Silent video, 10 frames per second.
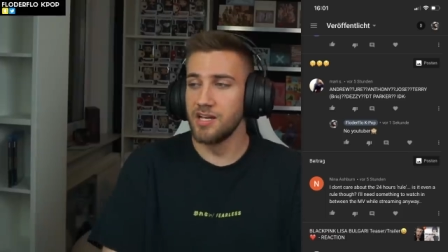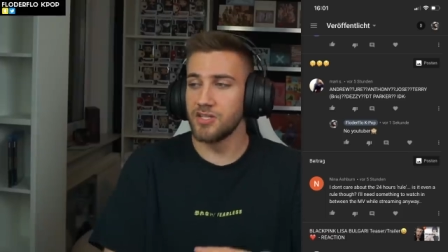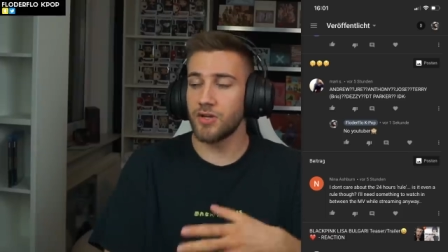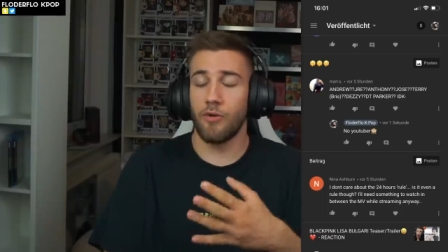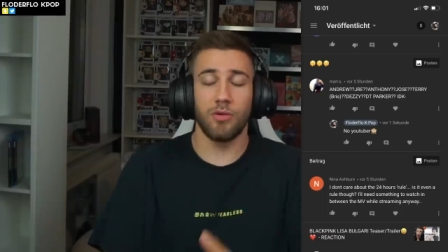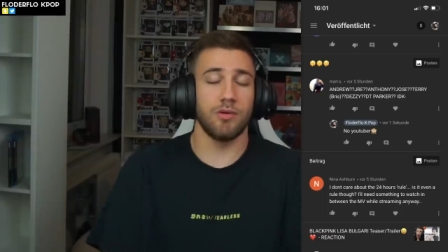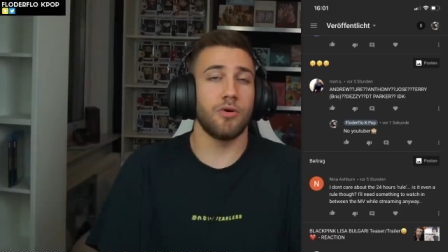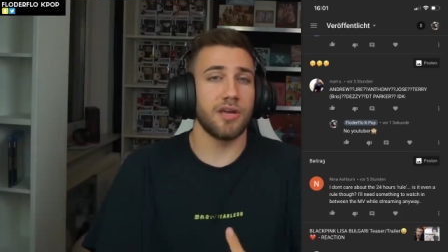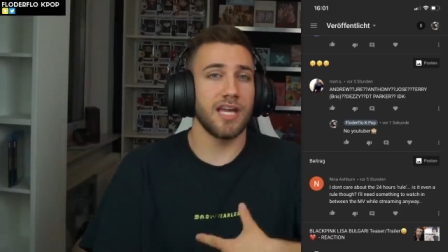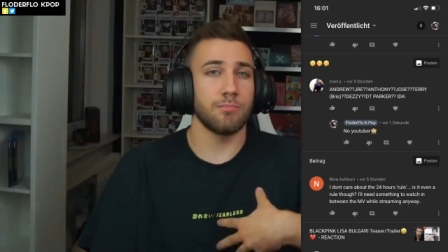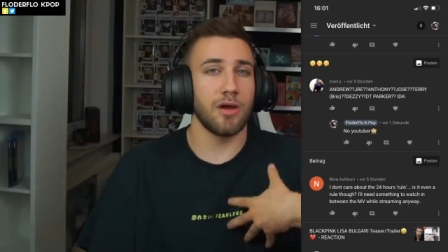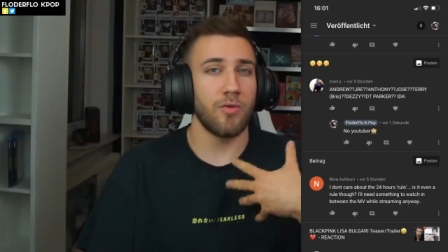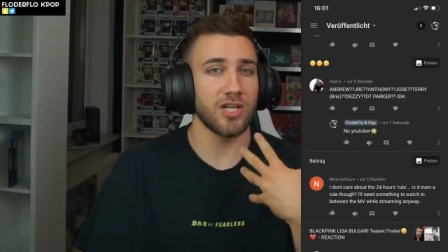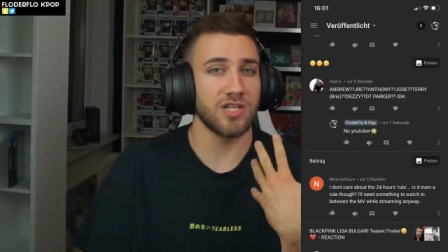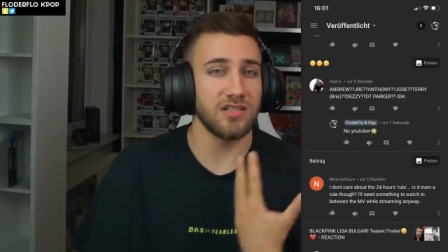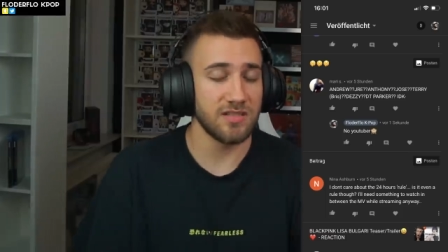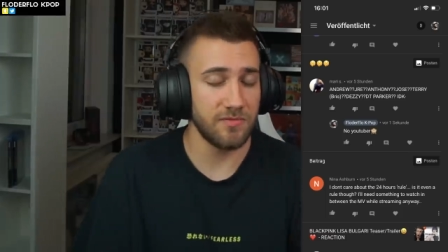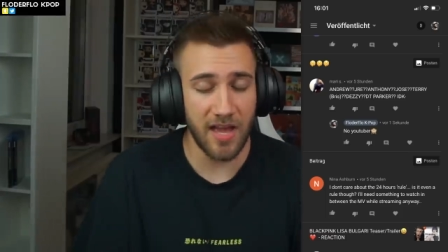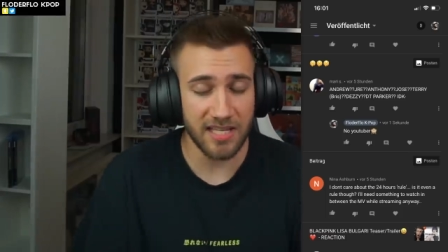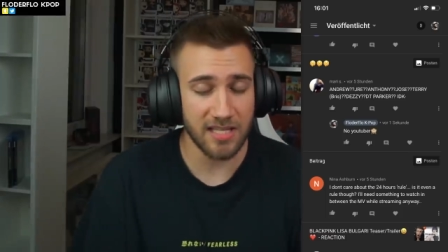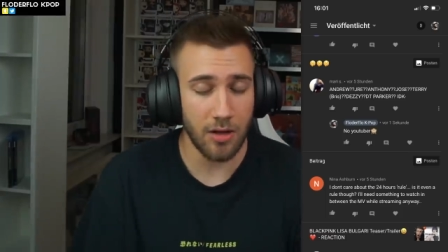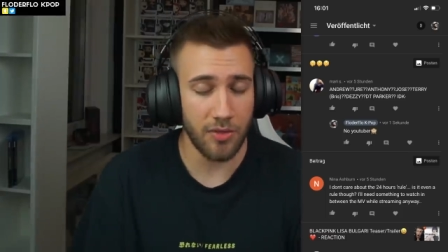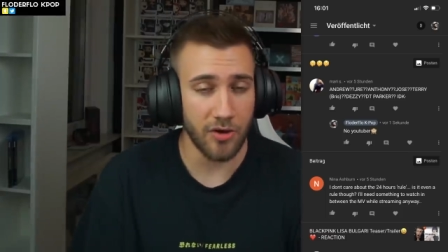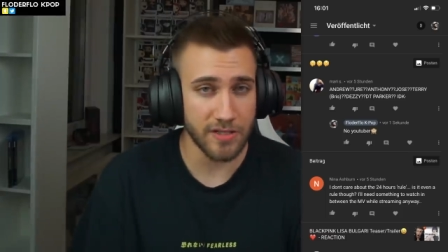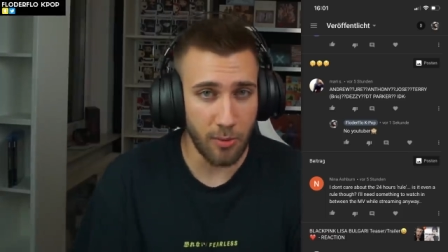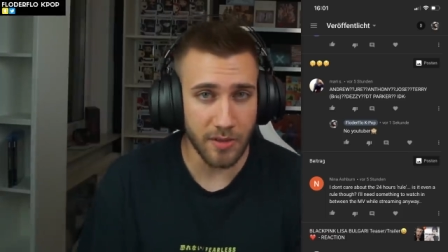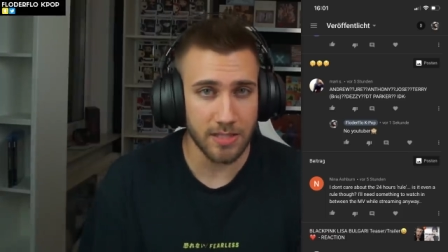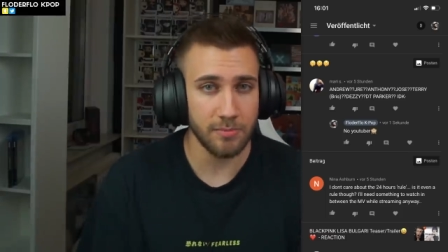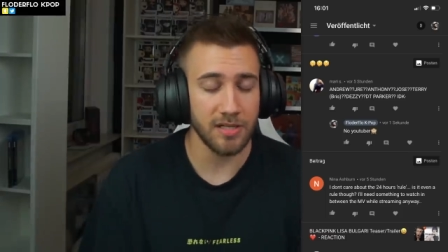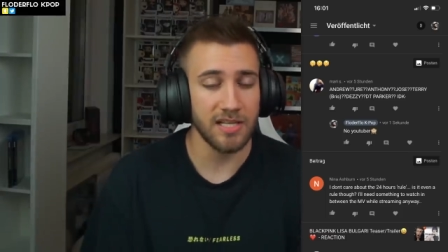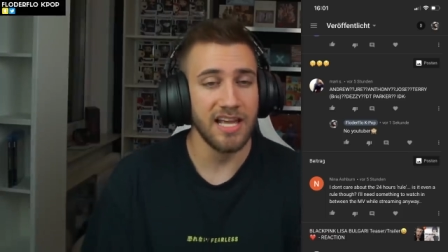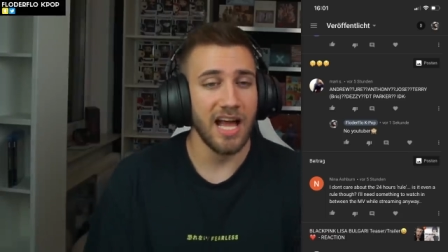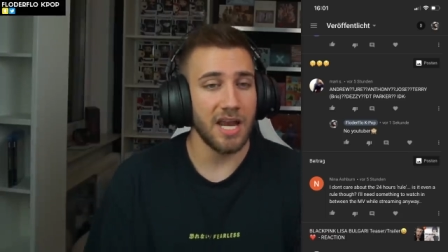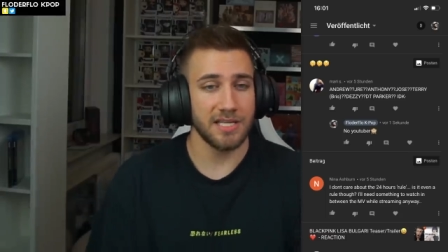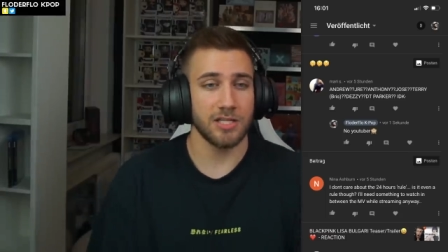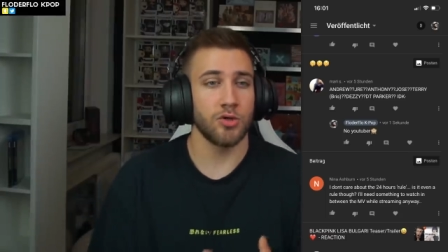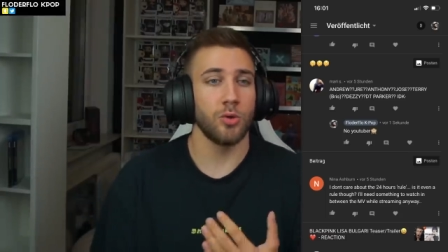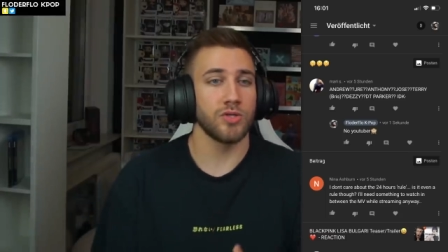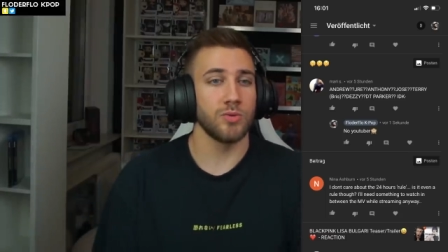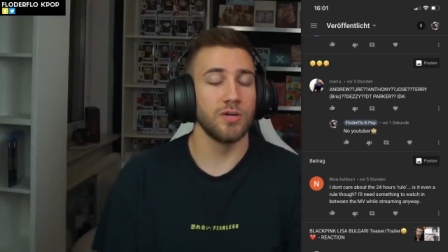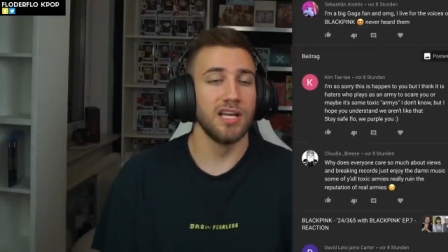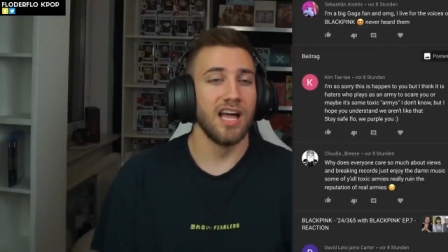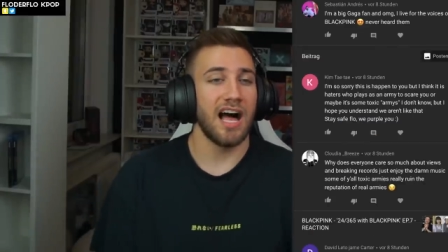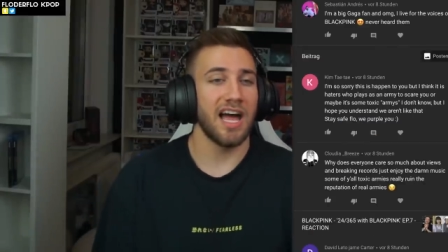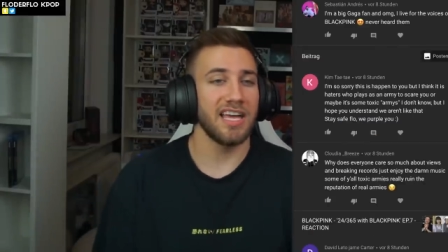so I really want to get my reaction as fast out there as possible. And as I told you, I